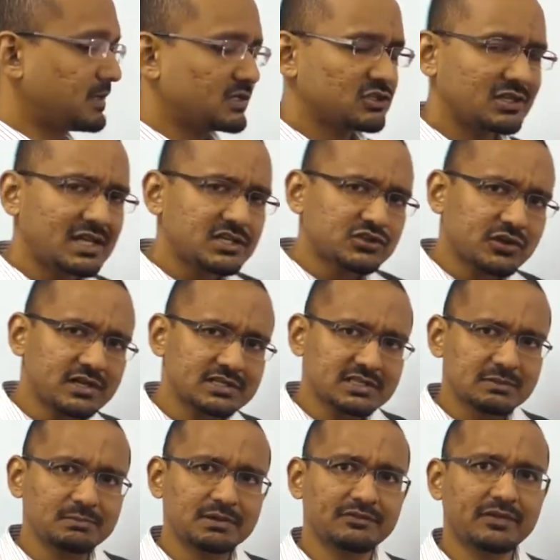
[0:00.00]
So let's try to
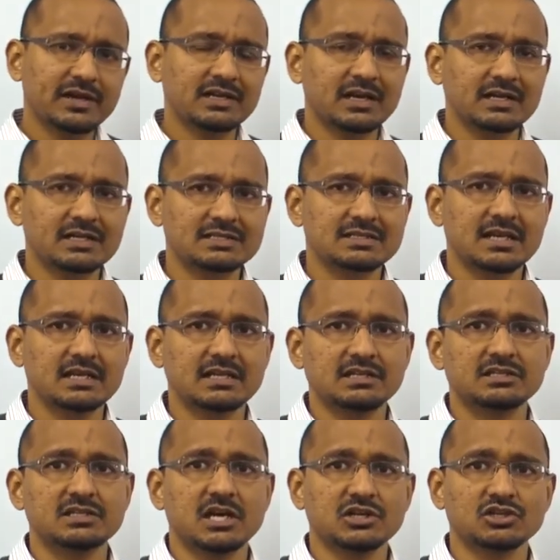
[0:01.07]
simplify and understand
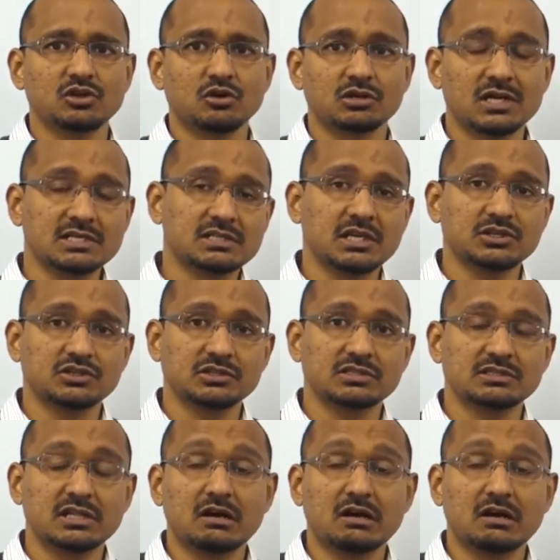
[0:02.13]
international organizations.